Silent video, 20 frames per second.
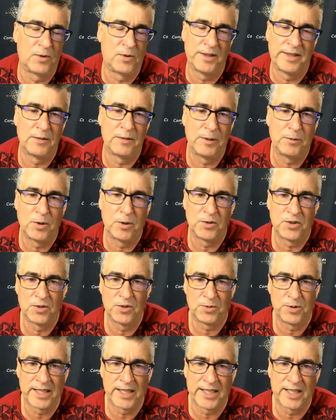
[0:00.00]
One thing we won't do
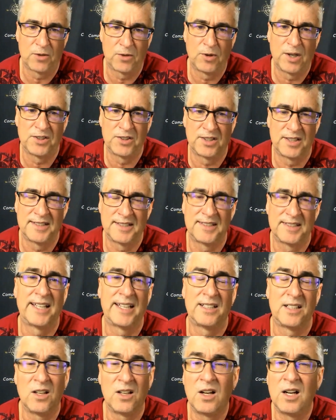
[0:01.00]
is we're not going to rush a
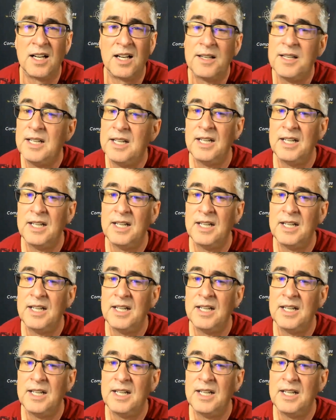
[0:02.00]
design along